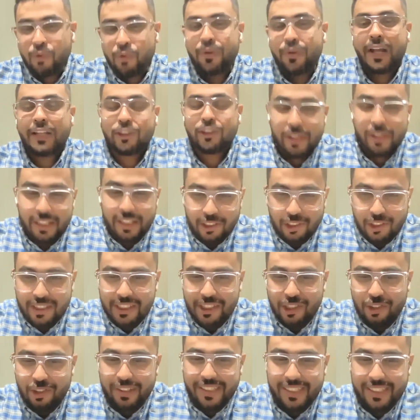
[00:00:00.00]

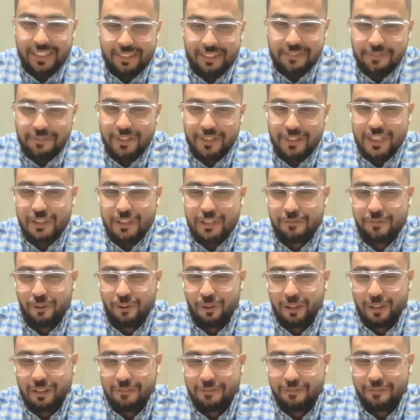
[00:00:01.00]
Congratulations, Rasna, first of
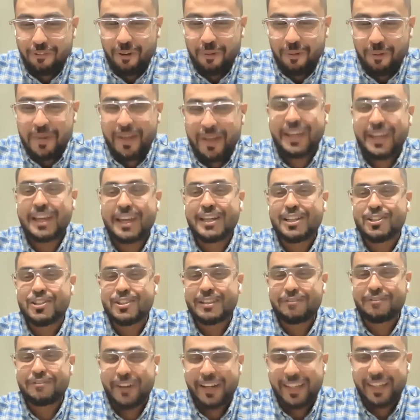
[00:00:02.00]
all, for making it to
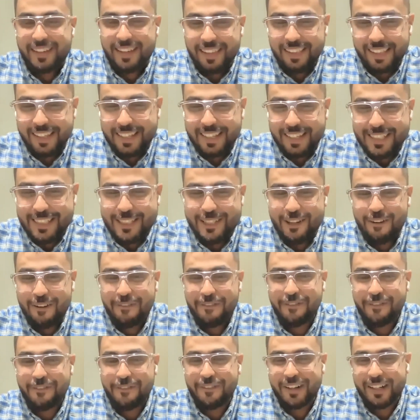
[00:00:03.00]
the final list
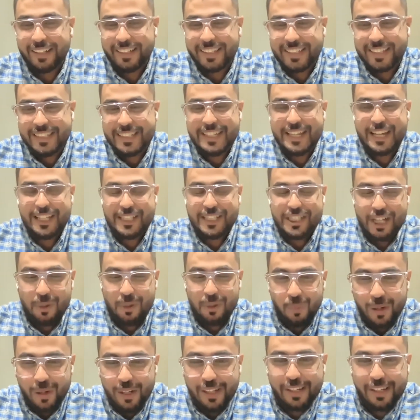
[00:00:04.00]
of
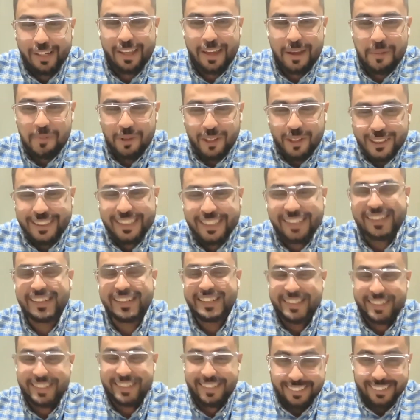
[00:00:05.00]
ETHR World Emerging
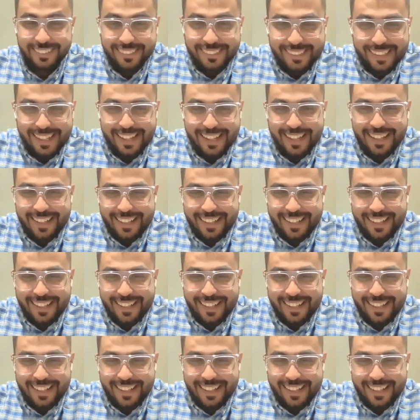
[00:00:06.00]
Leaders.